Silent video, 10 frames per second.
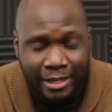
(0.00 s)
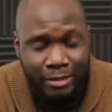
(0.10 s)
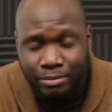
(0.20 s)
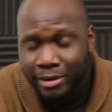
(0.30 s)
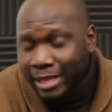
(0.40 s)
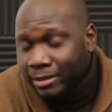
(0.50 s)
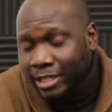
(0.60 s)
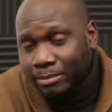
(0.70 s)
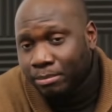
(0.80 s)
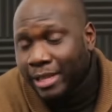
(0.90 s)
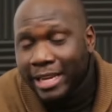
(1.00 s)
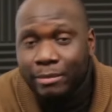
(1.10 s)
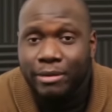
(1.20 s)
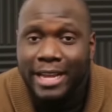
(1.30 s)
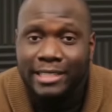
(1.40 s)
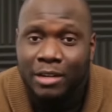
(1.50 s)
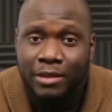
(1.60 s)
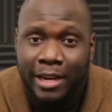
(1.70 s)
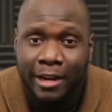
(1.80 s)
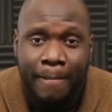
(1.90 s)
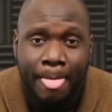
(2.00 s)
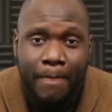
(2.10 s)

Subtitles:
There's plenty of brands out there